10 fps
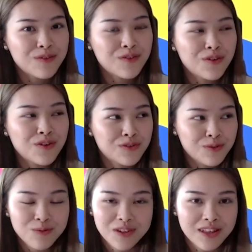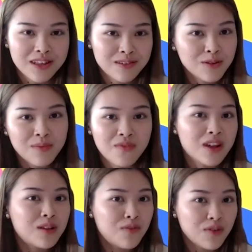So if you're not a student, it's
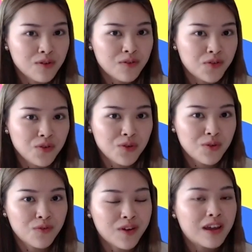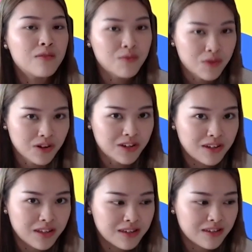going to be very difficult for you to find
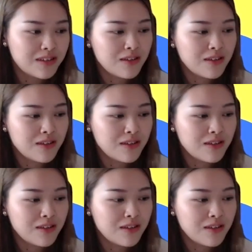work